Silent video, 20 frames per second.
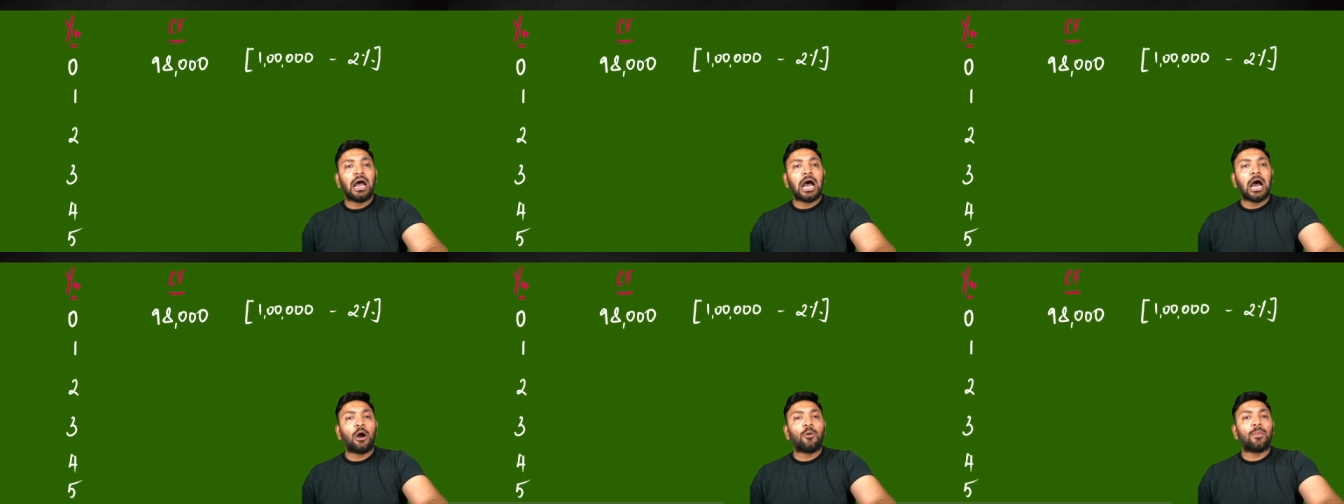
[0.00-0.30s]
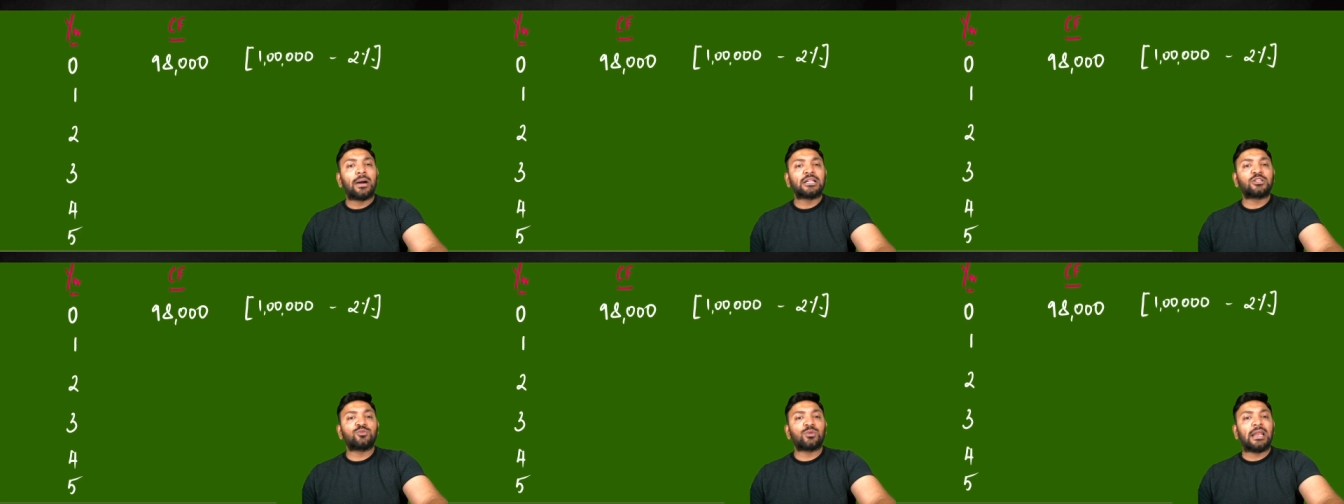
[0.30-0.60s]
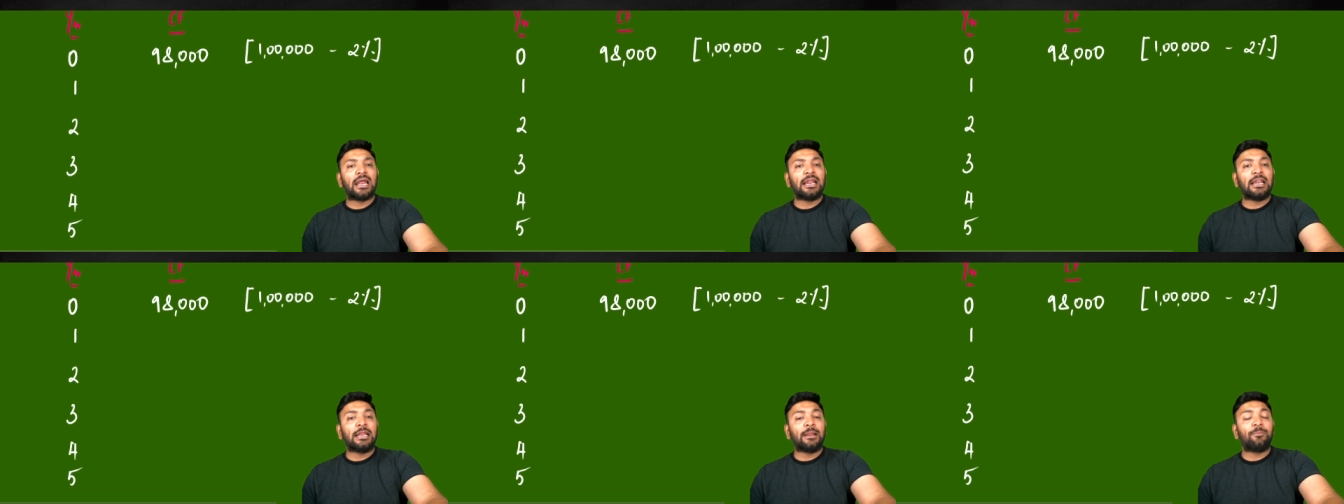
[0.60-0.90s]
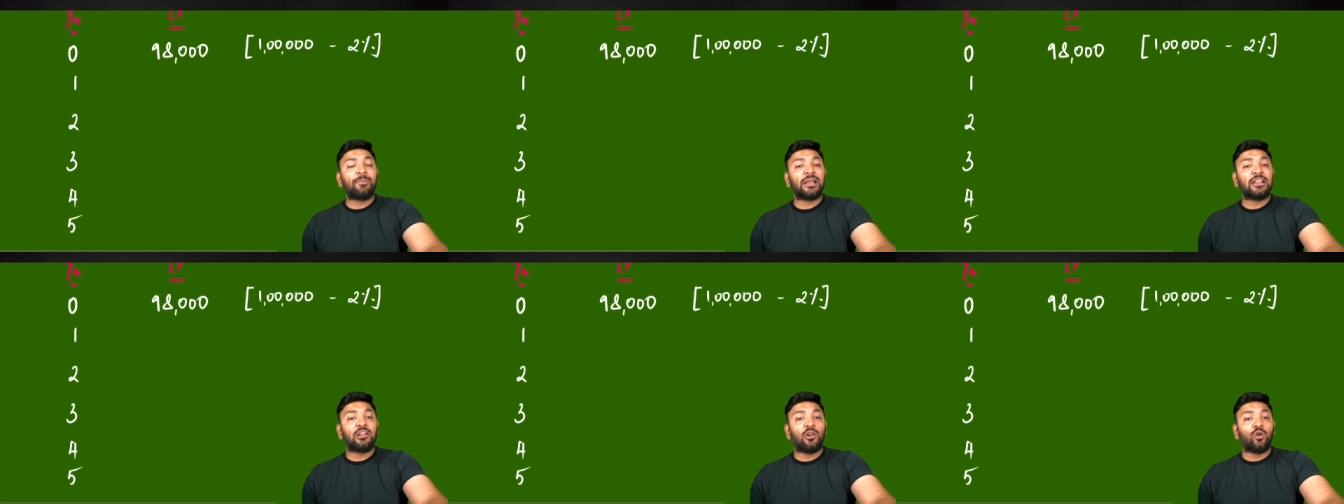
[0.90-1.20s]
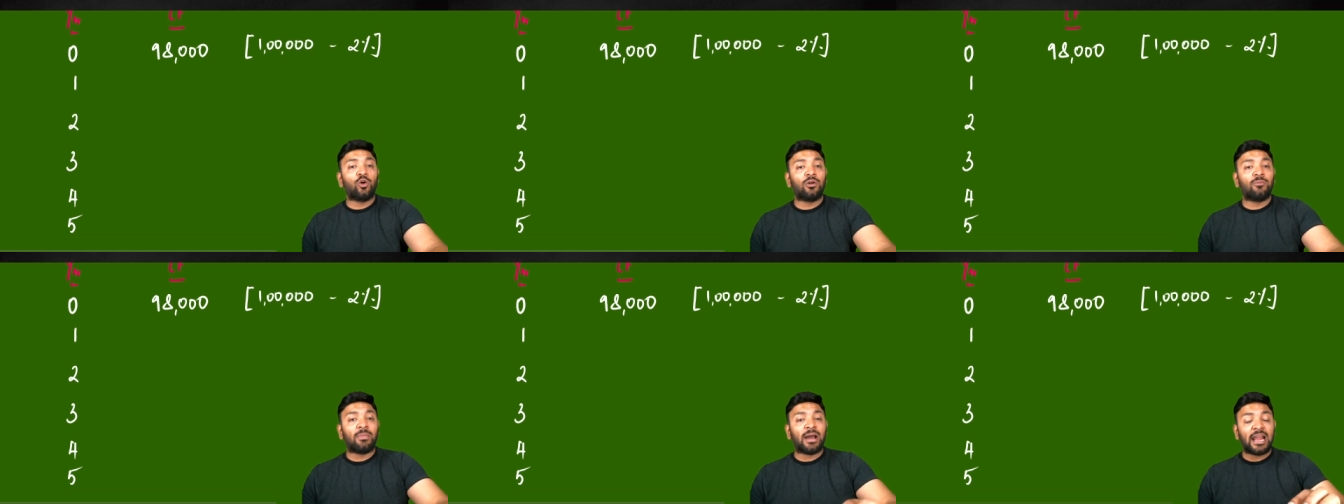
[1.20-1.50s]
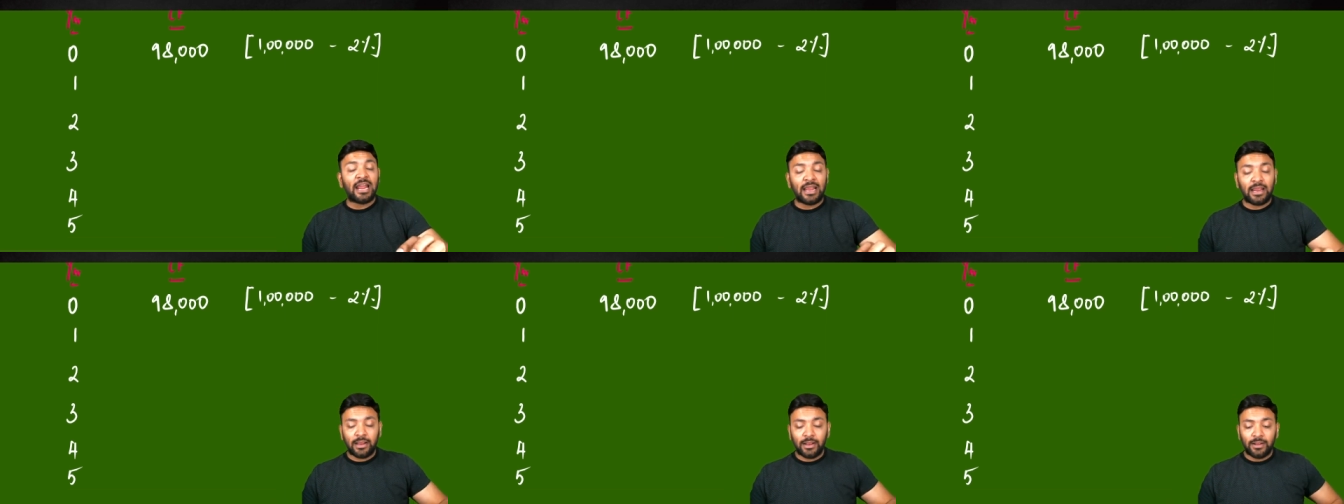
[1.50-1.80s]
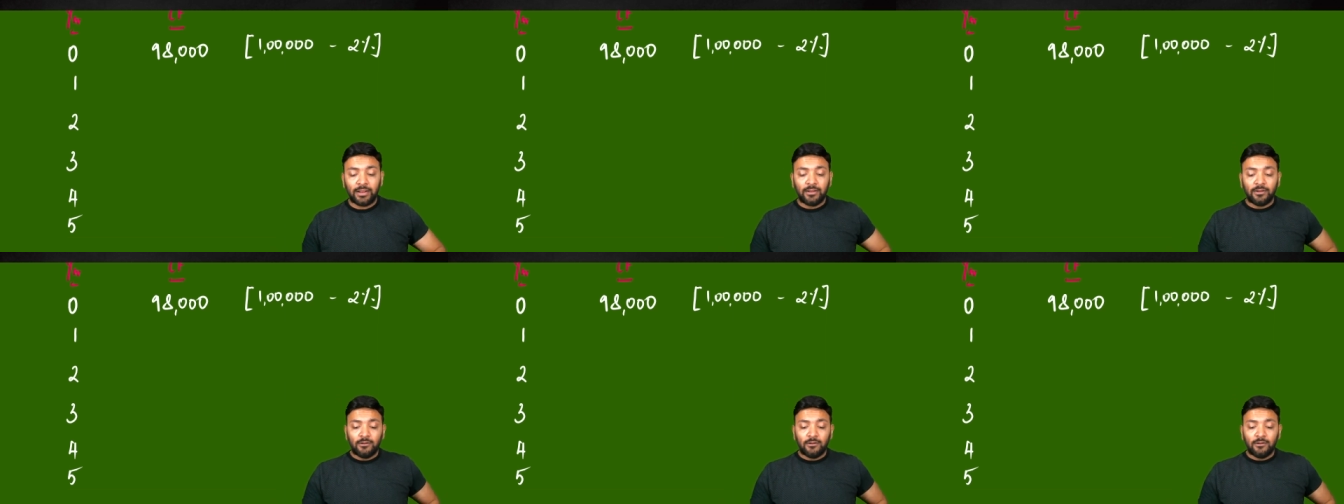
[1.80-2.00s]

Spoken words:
How much will I repay the loan by?